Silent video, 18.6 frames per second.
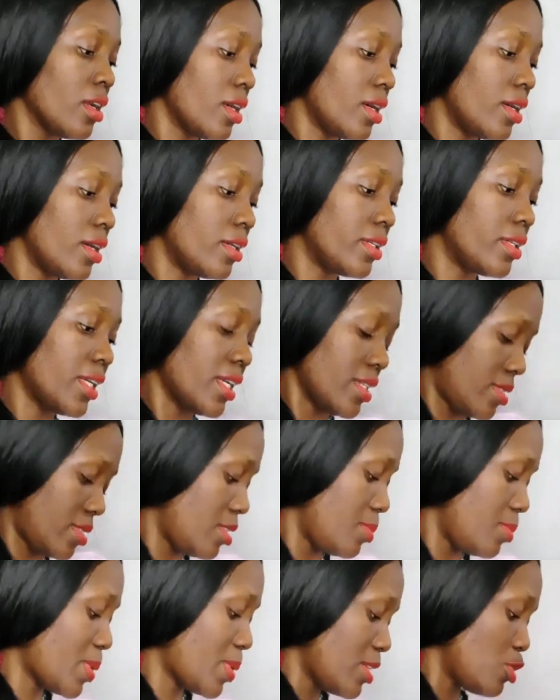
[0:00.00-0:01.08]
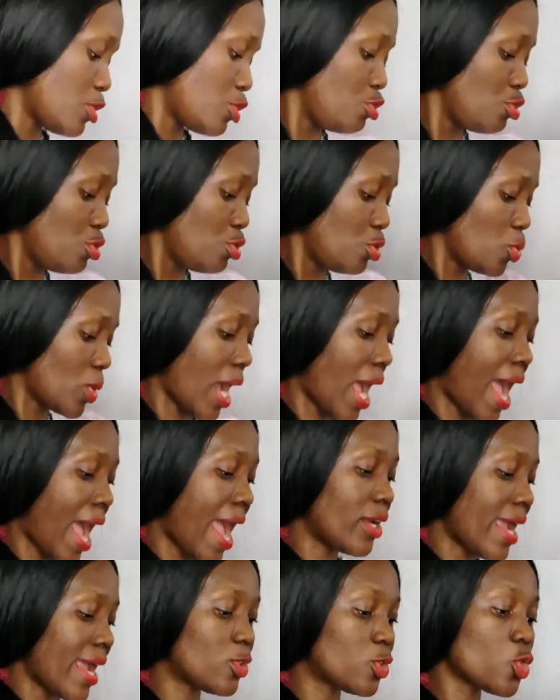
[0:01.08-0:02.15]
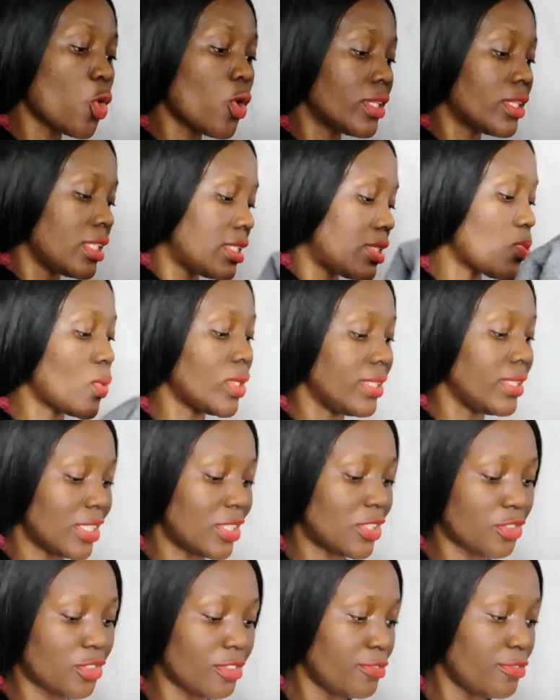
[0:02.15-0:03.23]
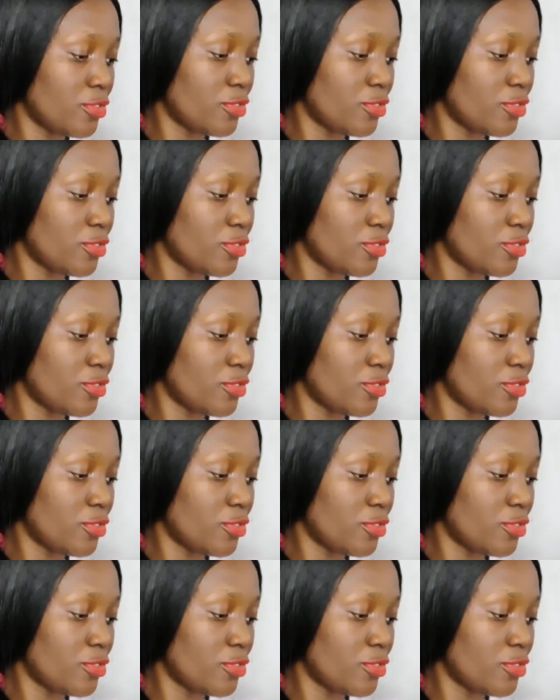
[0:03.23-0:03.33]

Yes, this brand is New Look. I saw this one in a thrift